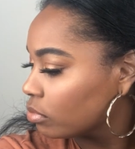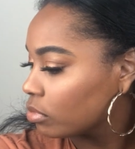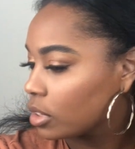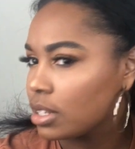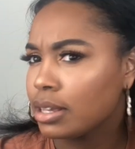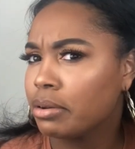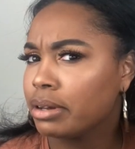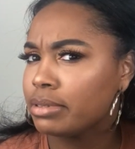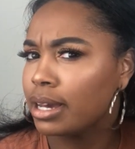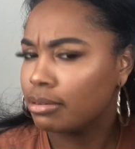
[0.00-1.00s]
because I don't
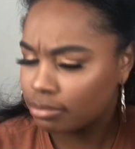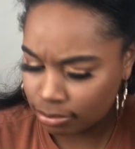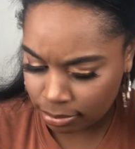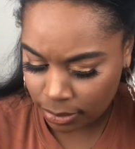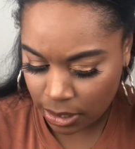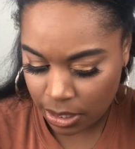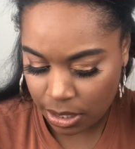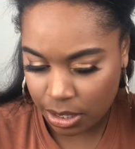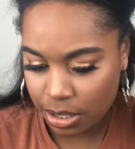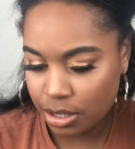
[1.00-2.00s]
have time.
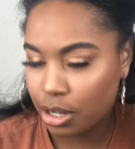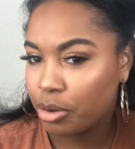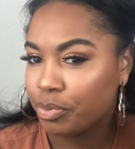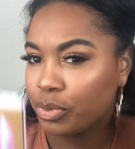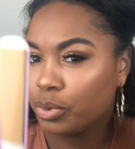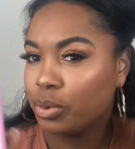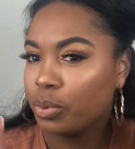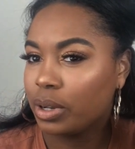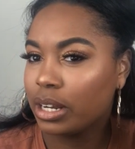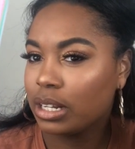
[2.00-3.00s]
So
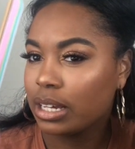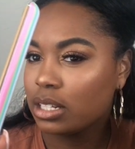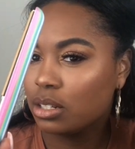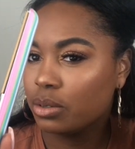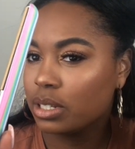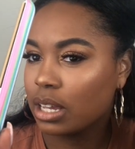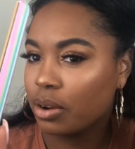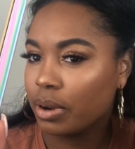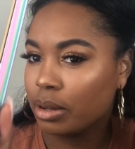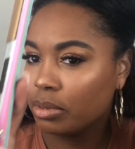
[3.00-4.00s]
what I like to do is I
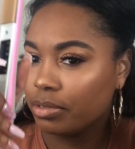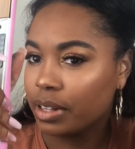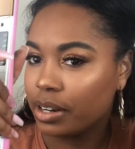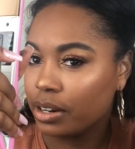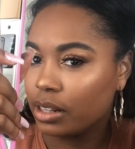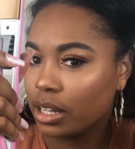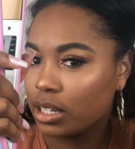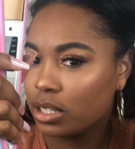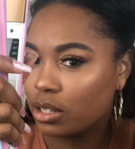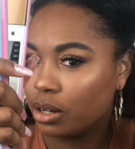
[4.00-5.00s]
grab the flat iron like
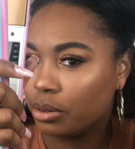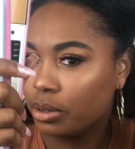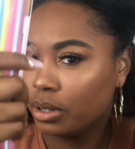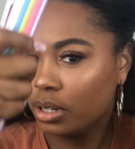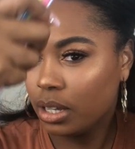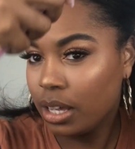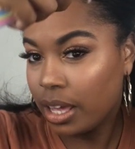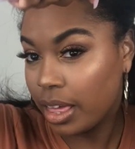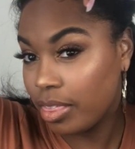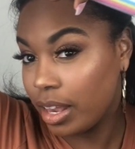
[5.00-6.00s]
so,
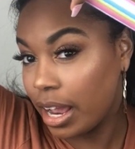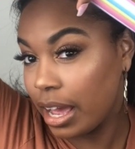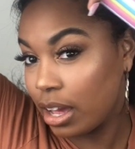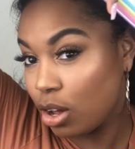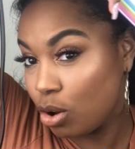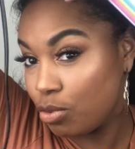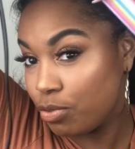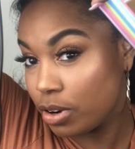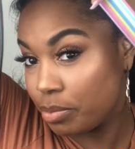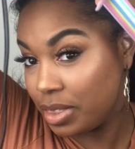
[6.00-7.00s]
and then I go
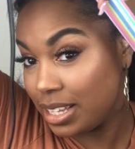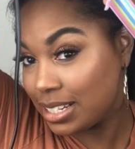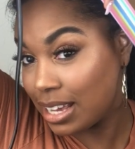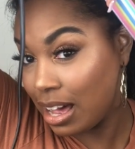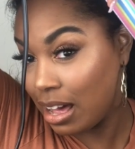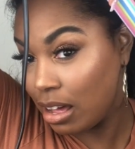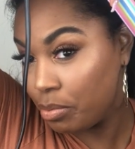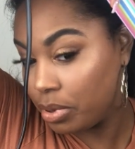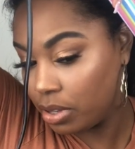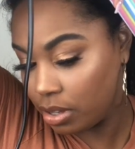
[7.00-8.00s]
from the
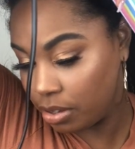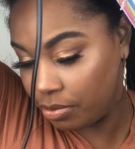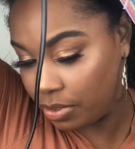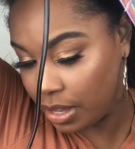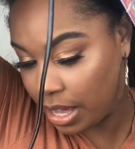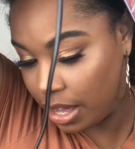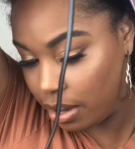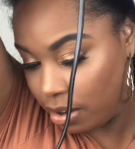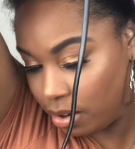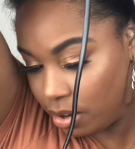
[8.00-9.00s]
top of the
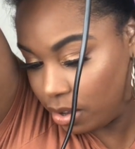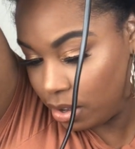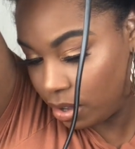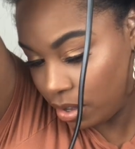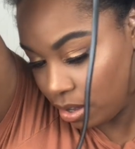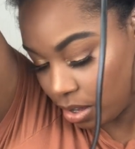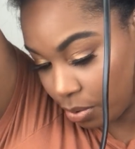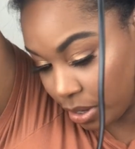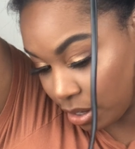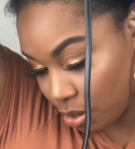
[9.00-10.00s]
hair. And
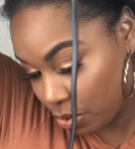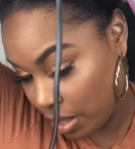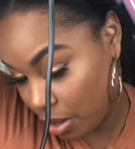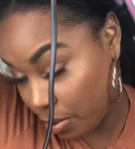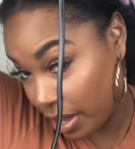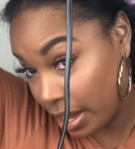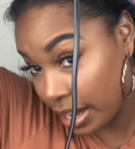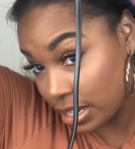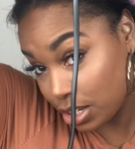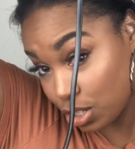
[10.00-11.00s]
when I go that way,
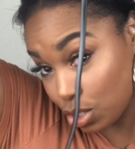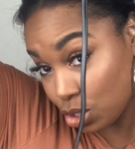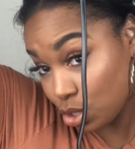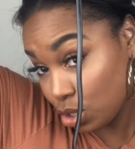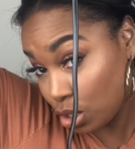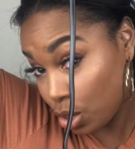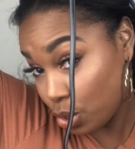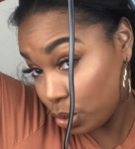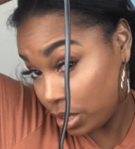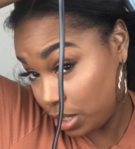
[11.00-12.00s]
I just
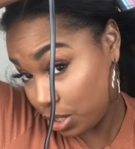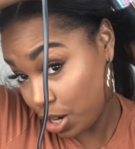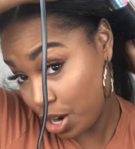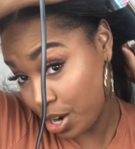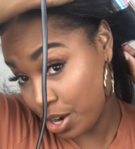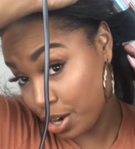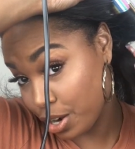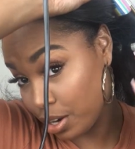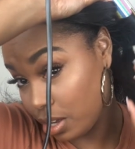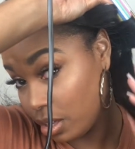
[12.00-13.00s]
slowly
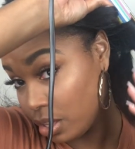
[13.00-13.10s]
turn